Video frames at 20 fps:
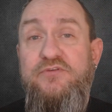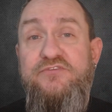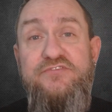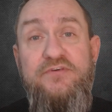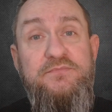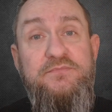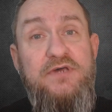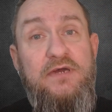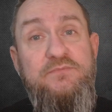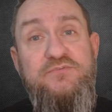
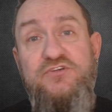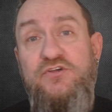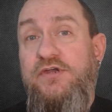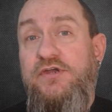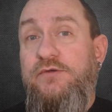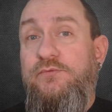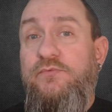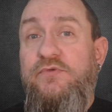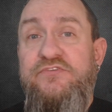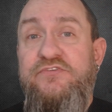Sometimes you'll
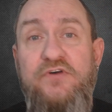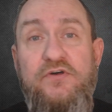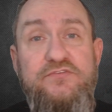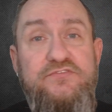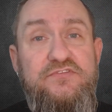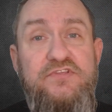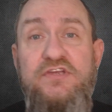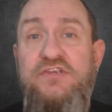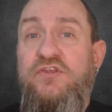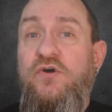get results
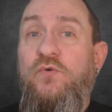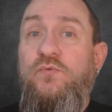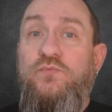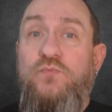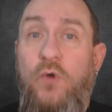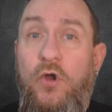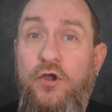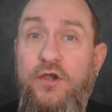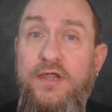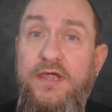that don't
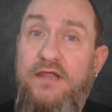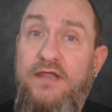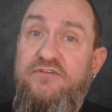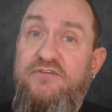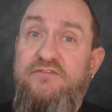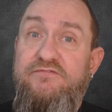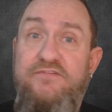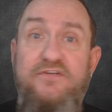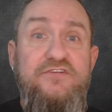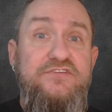work out of your
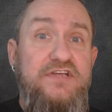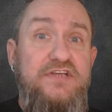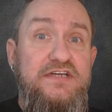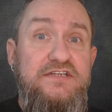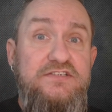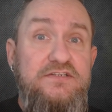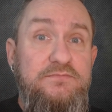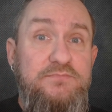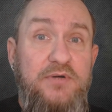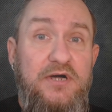first
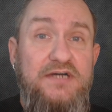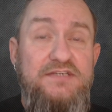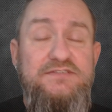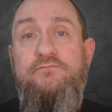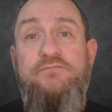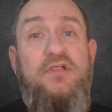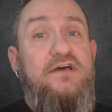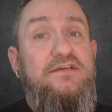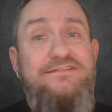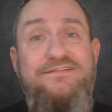agent possible. Plus,